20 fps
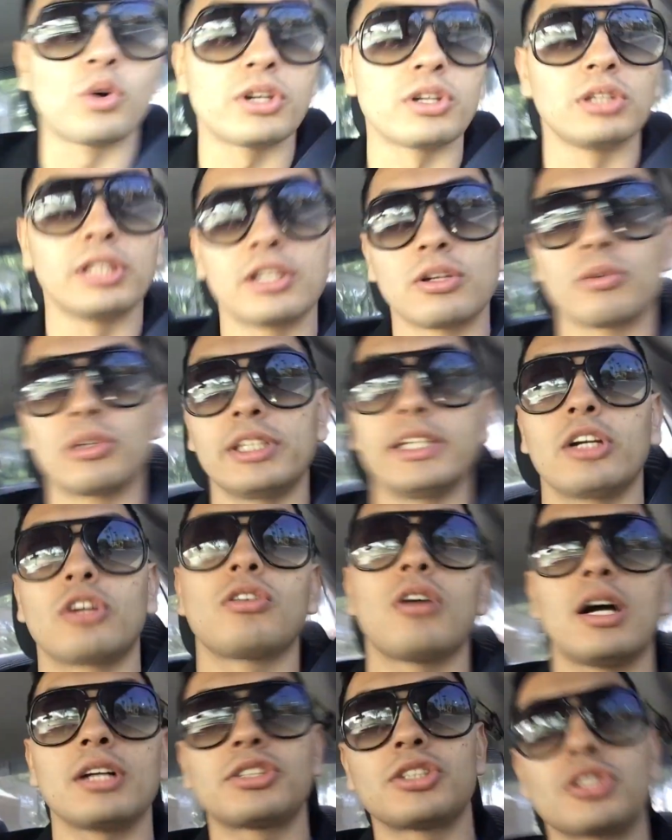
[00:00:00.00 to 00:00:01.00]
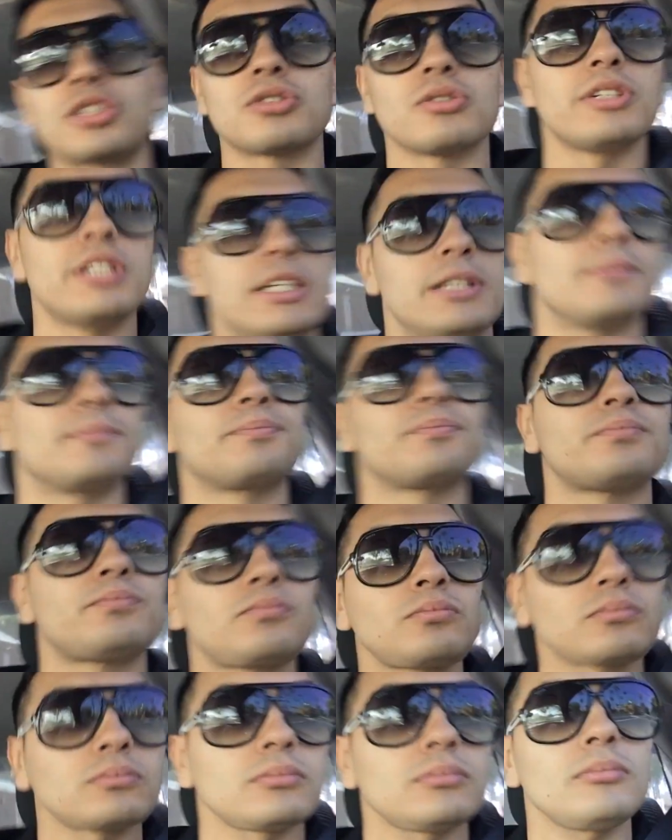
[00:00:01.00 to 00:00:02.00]
going to literally across the street
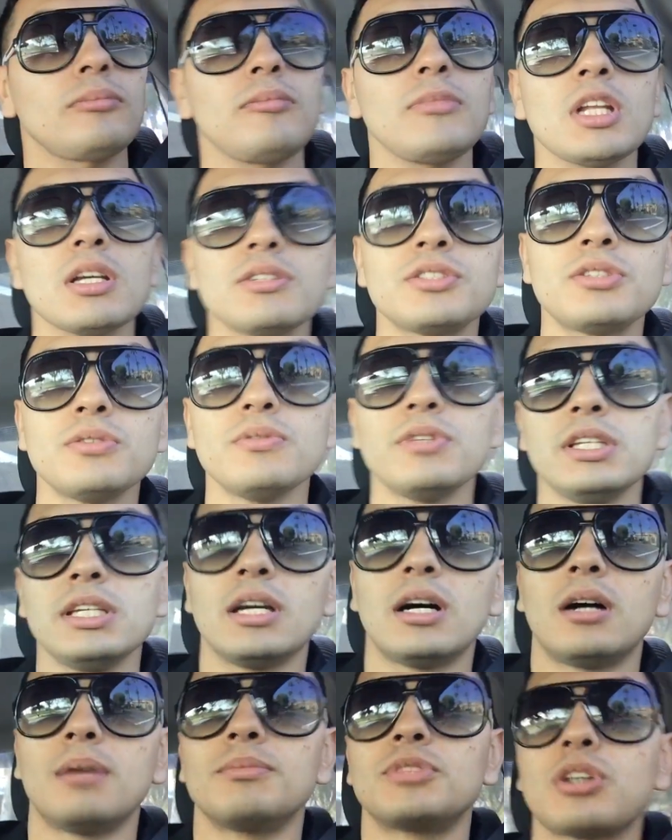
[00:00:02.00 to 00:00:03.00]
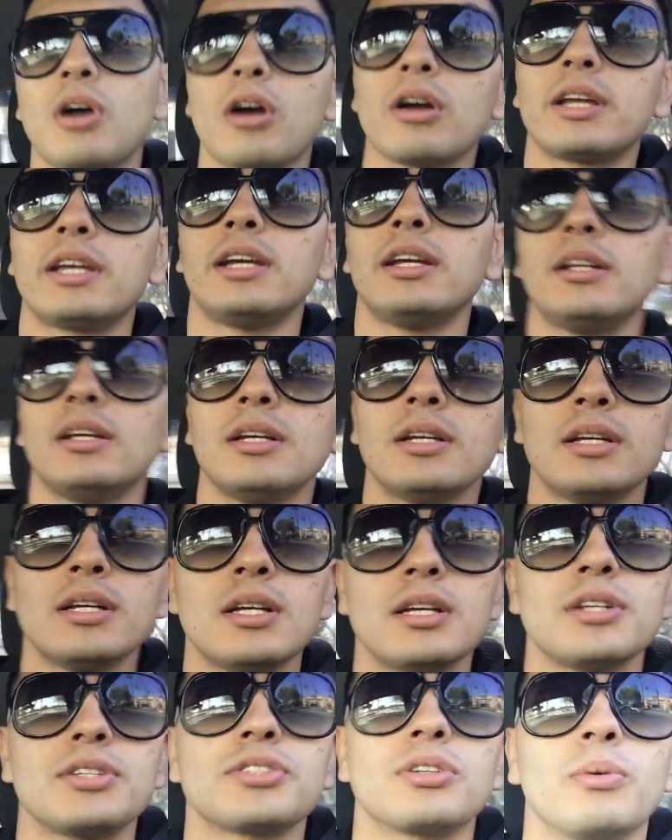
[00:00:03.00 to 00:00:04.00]
to the Target,
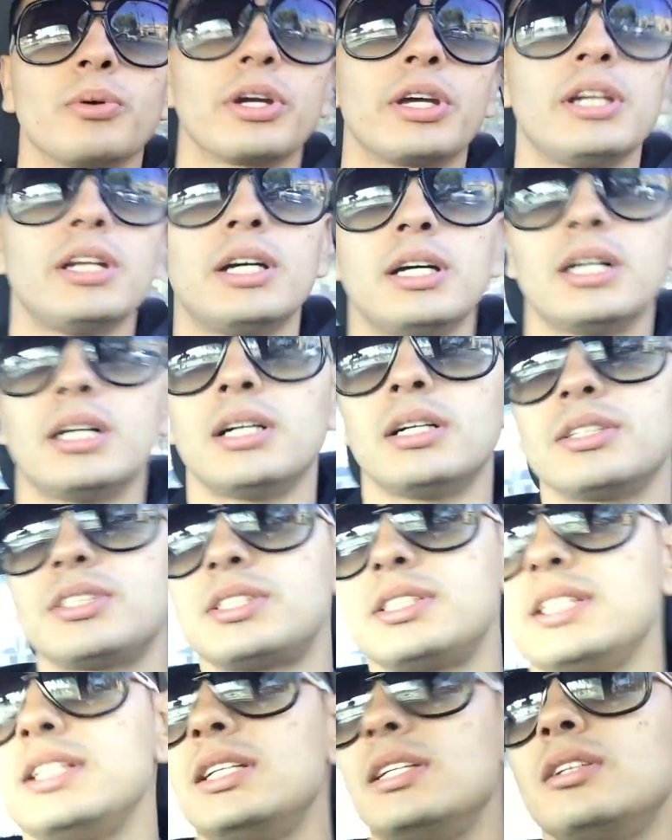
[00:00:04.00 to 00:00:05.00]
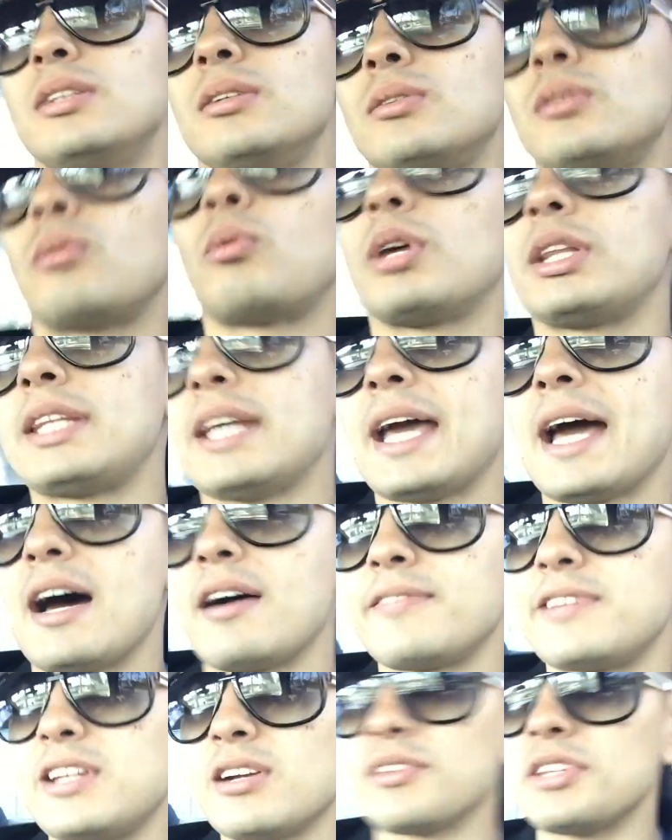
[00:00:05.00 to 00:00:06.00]
so we're gonna see what they
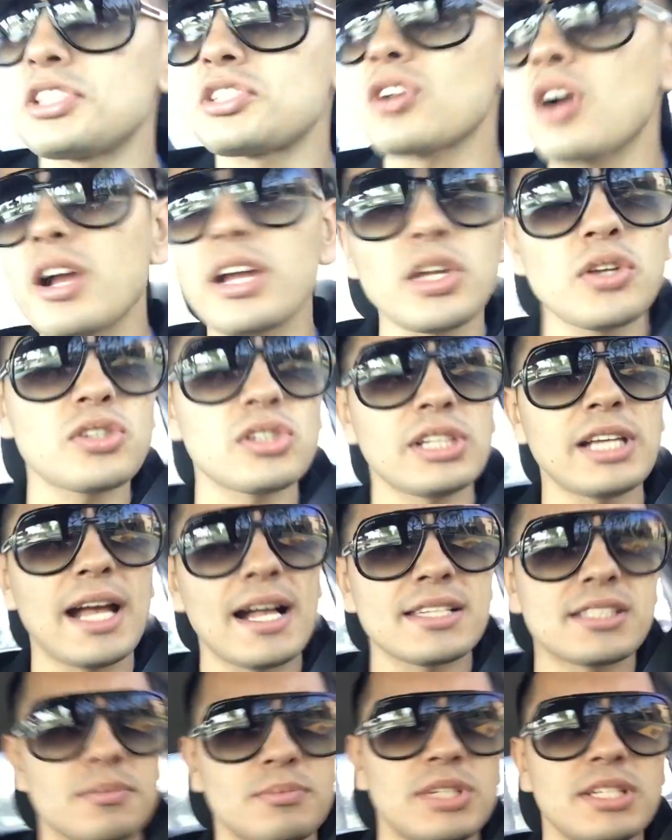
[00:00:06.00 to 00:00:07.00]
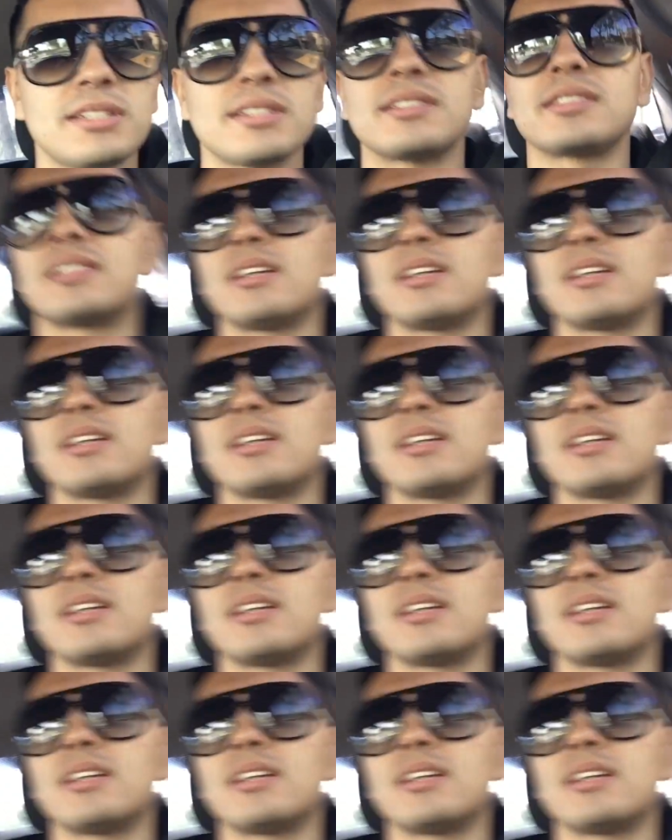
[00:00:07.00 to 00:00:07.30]
have here. This Target usually has some decent